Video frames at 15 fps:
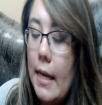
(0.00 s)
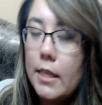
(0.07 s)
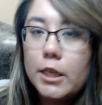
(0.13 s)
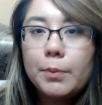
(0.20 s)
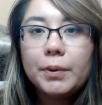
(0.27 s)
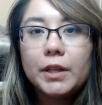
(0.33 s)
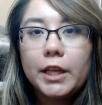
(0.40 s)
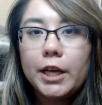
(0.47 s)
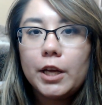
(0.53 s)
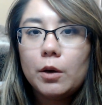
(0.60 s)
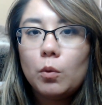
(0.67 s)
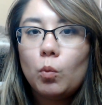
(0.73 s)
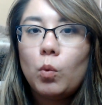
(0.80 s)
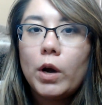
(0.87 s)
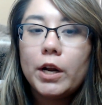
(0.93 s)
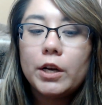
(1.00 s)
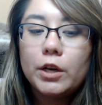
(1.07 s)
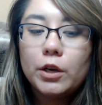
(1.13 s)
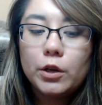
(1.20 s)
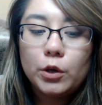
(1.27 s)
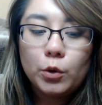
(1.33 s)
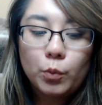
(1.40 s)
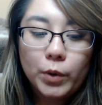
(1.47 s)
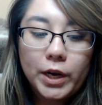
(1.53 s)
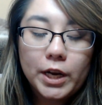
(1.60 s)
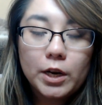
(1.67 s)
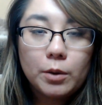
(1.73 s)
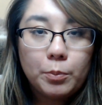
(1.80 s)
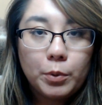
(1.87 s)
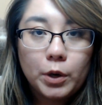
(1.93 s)
Typically, when you
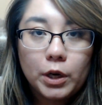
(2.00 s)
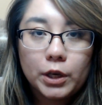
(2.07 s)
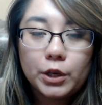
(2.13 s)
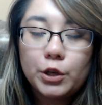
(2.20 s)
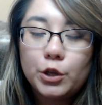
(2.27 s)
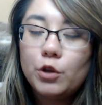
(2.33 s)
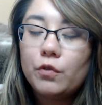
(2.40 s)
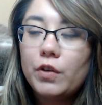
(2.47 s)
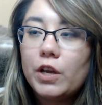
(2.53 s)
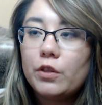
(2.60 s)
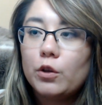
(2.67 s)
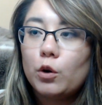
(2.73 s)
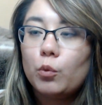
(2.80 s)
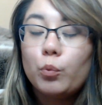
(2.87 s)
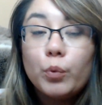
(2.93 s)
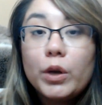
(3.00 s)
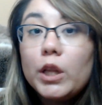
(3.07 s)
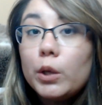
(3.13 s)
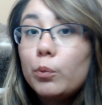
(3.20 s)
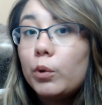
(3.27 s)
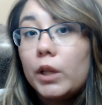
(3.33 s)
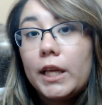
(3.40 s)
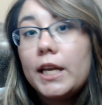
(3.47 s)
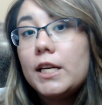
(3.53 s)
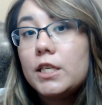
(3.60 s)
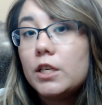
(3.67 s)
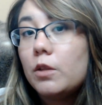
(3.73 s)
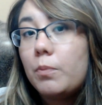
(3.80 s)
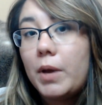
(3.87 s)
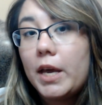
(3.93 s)
read a book, you've either really related
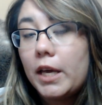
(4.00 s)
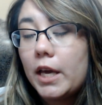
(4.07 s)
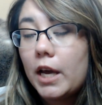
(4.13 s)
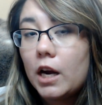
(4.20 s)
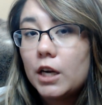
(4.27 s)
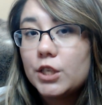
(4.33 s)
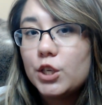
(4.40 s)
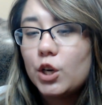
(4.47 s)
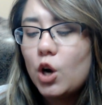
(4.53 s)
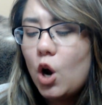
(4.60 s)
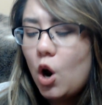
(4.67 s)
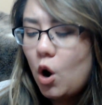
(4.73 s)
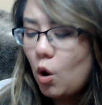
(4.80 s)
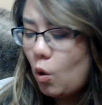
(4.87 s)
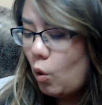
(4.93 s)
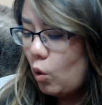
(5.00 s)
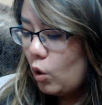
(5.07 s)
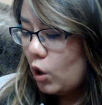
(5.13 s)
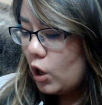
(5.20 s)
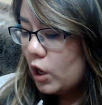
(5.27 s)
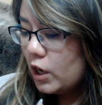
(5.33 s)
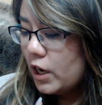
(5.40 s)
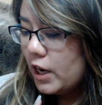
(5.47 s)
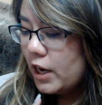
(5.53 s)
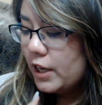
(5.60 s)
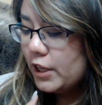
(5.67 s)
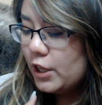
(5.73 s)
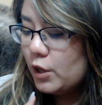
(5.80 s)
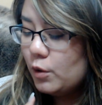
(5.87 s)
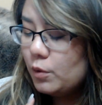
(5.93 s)
to the main character, or
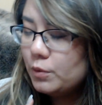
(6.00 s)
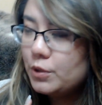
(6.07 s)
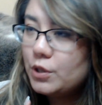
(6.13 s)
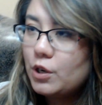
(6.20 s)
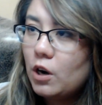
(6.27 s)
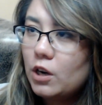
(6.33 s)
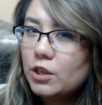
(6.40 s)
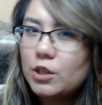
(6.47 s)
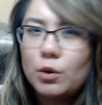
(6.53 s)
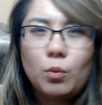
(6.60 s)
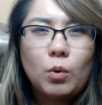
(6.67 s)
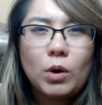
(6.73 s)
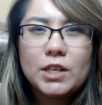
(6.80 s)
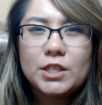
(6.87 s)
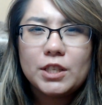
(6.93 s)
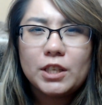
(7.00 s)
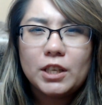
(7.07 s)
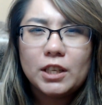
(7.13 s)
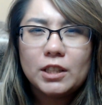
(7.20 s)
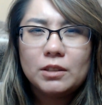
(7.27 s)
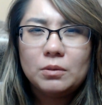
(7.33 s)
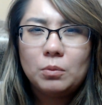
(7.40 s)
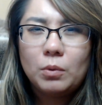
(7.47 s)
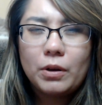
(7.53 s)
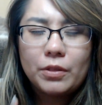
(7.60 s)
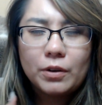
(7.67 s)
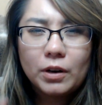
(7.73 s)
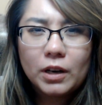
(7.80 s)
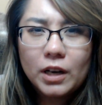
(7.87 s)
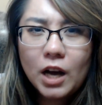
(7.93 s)
you start to wonder
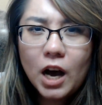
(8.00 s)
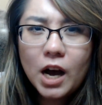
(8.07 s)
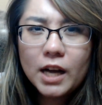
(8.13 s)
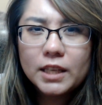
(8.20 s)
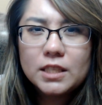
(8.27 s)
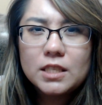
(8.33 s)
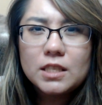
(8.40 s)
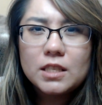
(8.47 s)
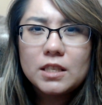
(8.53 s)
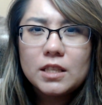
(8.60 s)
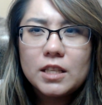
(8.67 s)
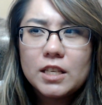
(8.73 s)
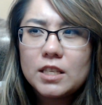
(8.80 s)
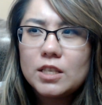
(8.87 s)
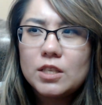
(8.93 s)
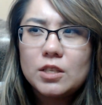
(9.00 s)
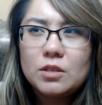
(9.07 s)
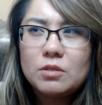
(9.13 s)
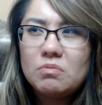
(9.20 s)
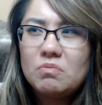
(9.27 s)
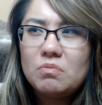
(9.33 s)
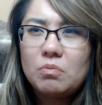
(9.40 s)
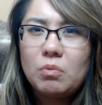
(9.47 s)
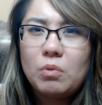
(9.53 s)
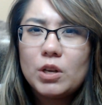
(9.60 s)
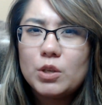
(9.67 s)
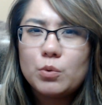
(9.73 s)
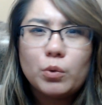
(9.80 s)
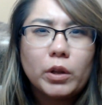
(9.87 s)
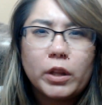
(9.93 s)
whether or not this
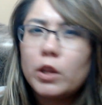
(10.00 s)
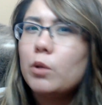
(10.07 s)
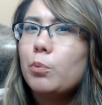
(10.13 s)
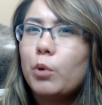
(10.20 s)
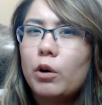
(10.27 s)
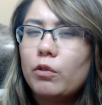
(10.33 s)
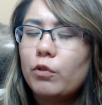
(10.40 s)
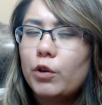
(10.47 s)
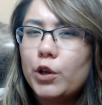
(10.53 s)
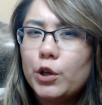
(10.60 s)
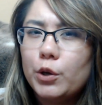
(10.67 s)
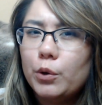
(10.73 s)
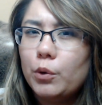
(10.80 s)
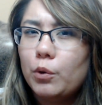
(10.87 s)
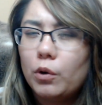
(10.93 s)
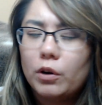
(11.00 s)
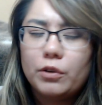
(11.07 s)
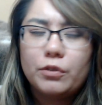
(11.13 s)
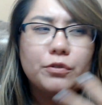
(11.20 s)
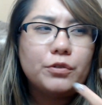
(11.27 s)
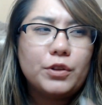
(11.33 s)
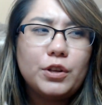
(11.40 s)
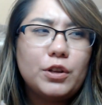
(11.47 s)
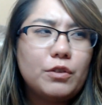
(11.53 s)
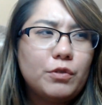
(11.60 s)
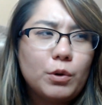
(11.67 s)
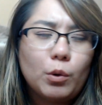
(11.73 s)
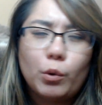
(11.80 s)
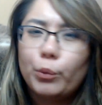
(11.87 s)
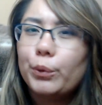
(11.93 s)
was really the book for you, or if
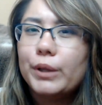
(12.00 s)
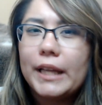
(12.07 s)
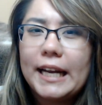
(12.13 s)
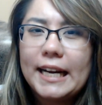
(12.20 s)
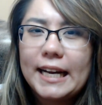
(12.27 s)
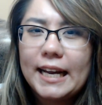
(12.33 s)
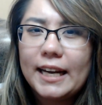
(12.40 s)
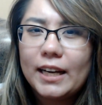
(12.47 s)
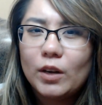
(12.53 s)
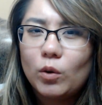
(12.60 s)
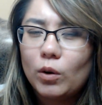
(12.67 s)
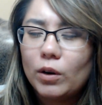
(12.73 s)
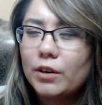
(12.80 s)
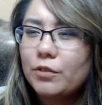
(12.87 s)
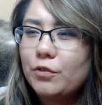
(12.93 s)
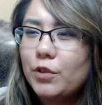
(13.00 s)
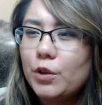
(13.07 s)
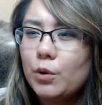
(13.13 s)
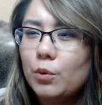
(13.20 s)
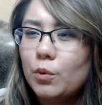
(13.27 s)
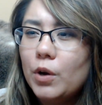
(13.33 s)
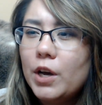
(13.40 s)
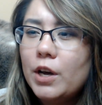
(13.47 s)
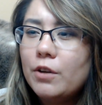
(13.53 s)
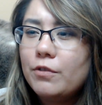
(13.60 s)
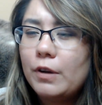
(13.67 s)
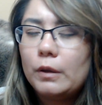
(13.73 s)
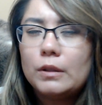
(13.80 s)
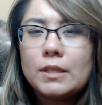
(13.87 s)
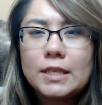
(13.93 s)
you were relating, or if you
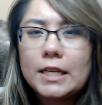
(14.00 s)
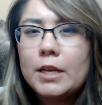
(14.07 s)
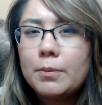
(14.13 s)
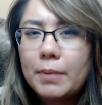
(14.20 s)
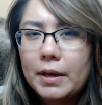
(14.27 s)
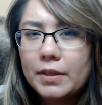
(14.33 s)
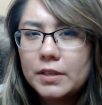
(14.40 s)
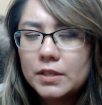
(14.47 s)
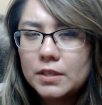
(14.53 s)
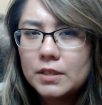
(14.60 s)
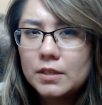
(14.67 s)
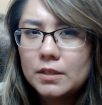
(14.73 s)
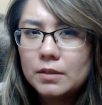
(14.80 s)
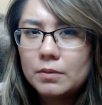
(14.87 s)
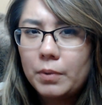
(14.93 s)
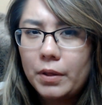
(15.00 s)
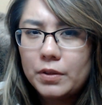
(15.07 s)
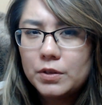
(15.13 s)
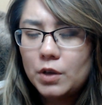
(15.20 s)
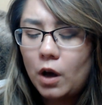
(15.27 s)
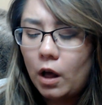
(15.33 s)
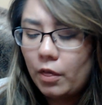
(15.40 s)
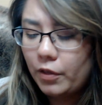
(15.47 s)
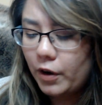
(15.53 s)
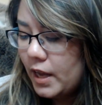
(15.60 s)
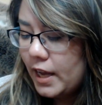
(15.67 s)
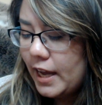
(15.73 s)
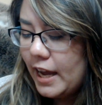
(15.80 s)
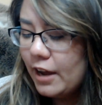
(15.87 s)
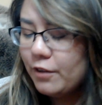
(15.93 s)
felt seen by this
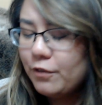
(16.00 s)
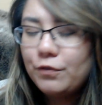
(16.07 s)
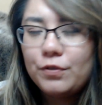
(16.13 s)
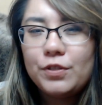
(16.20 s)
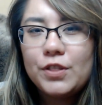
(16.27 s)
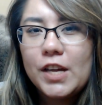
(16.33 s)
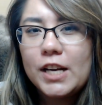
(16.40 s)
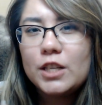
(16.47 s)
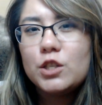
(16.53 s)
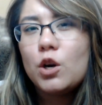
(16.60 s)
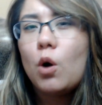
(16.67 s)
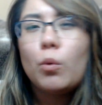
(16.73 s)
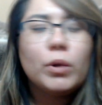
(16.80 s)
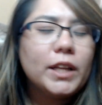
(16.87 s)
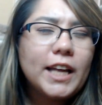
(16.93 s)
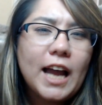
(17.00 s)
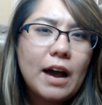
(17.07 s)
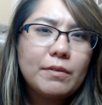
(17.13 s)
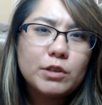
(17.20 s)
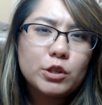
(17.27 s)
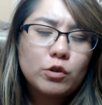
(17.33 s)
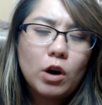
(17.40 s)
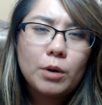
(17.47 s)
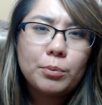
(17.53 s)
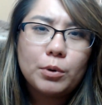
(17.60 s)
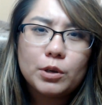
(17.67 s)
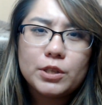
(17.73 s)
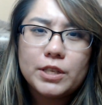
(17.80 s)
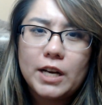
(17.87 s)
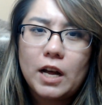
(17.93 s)
author. If they don't really have a strong
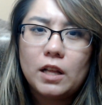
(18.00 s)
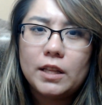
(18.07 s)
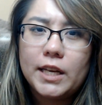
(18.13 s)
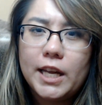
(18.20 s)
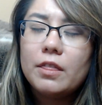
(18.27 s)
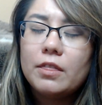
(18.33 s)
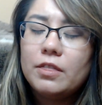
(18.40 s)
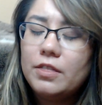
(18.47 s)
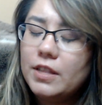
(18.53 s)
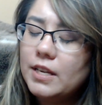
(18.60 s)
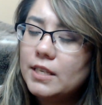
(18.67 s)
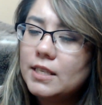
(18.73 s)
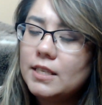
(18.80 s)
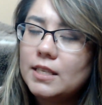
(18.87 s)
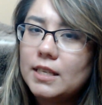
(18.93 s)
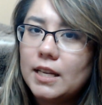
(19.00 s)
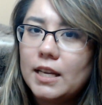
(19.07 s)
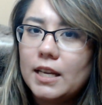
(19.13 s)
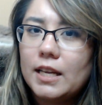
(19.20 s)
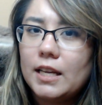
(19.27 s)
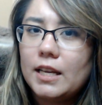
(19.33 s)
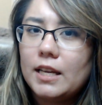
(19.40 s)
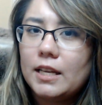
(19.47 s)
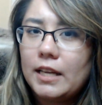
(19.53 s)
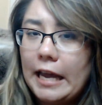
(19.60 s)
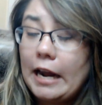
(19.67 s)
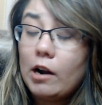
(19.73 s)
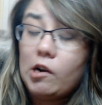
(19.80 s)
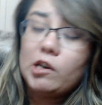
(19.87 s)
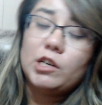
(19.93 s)
personality, this
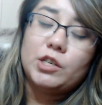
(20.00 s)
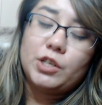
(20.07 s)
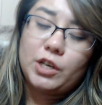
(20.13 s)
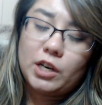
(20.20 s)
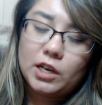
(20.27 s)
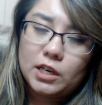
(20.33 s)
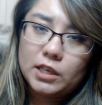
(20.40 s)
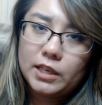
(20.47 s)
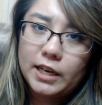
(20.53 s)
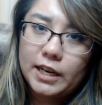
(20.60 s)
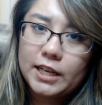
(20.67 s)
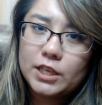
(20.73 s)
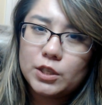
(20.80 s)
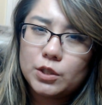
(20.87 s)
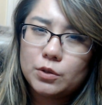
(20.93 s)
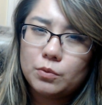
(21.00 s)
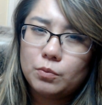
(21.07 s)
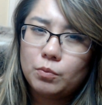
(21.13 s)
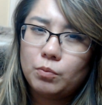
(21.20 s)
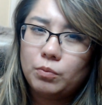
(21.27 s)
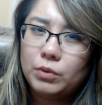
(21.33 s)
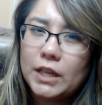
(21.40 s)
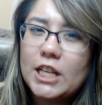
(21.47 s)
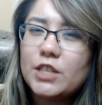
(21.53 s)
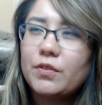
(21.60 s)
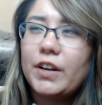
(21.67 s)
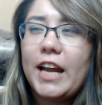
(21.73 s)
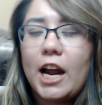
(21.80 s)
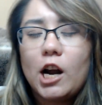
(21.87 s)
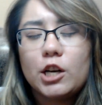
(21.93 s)
character is less of
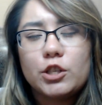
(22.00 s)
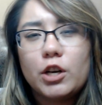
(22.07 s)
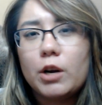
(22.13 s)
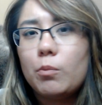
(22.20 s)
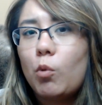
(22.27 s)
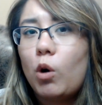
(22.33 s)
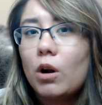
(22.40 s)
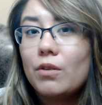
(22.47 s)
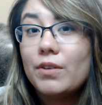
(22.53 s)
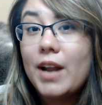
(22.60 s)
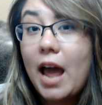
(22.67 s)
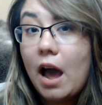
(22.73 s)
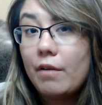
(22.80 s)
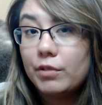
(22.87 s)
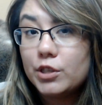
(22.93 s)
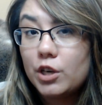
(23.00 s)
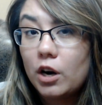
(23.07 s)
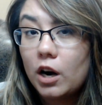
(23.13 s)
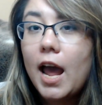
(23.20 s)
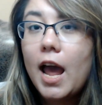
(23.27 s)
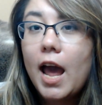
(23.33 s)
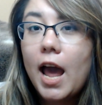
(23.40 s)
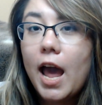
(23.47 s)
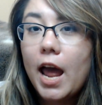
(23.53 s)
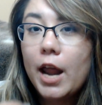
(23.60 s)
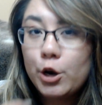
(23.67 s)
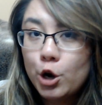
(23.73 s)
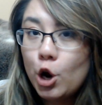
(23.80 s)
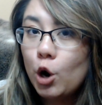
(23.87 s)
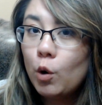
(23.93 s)
a character and more of an avatar.
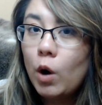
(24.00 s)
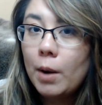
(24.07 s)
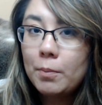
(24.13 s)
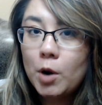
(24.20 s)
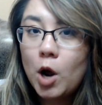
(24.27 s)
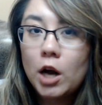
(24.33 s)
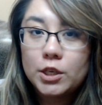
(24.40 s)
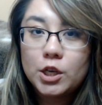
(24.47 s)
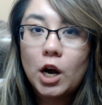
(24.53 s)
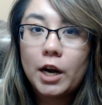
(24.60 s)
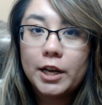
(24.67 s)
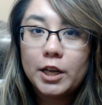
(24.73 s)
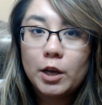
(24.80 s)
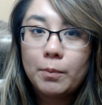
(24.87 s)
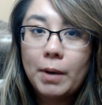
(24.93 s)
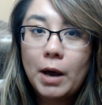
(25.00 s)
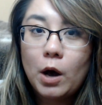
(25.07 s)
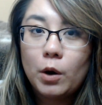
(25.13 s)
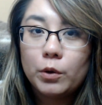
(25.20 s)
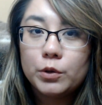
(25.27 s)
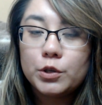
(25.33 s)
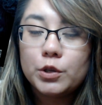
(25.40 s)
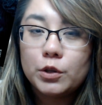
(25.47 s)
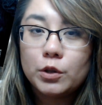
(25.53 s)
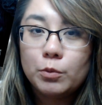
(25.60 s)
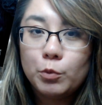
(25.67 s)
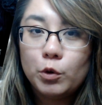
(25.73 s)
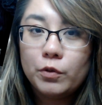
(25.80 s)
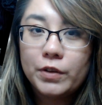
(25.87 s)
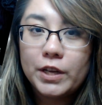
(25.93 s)
And no, I'm not talking about the
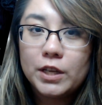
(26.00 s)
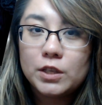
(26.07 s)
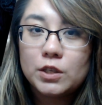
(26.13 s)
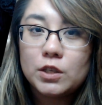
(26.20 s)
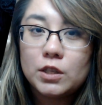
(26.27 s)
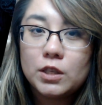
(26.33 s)
movies, the